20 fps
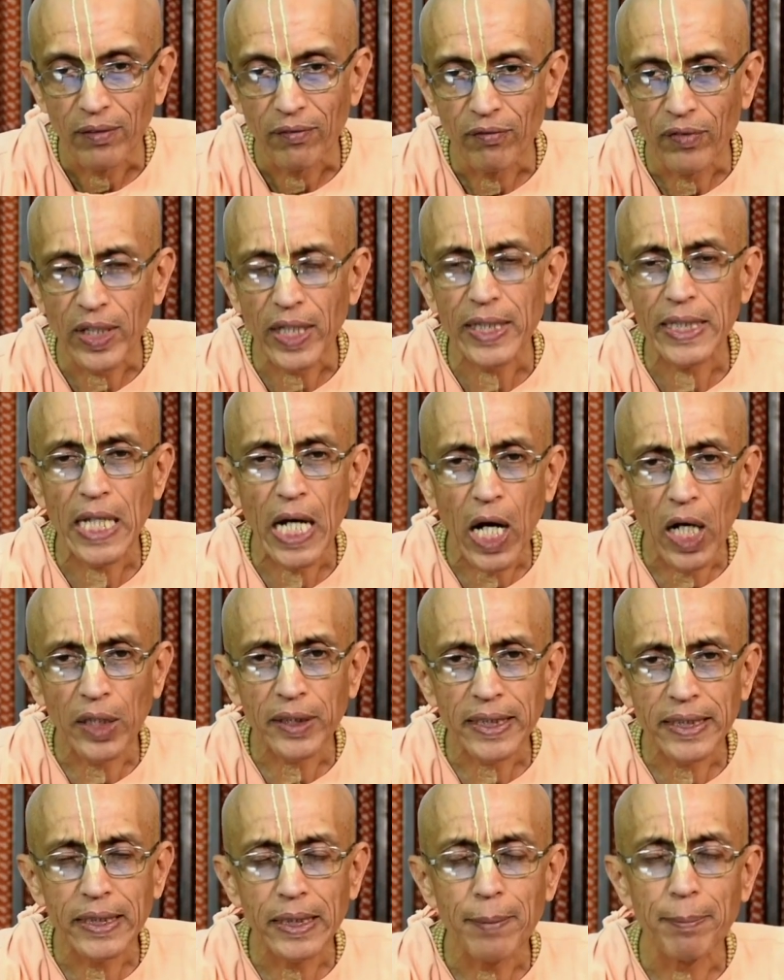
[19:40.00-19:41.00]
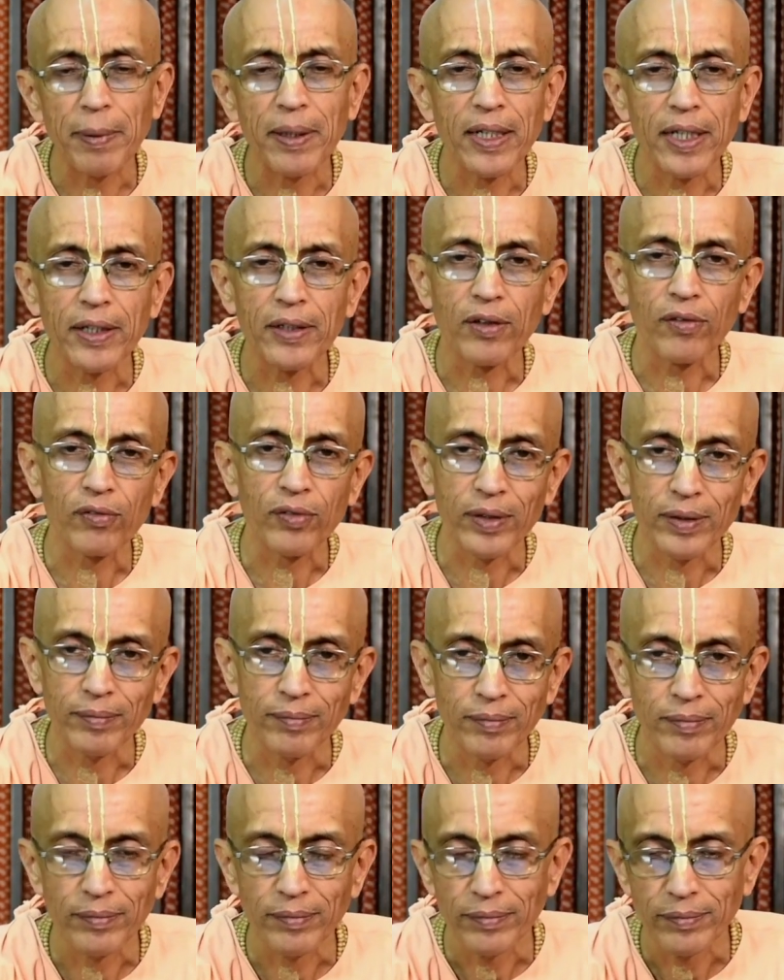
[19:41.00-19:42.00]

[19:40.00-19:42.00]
We are not independent of him.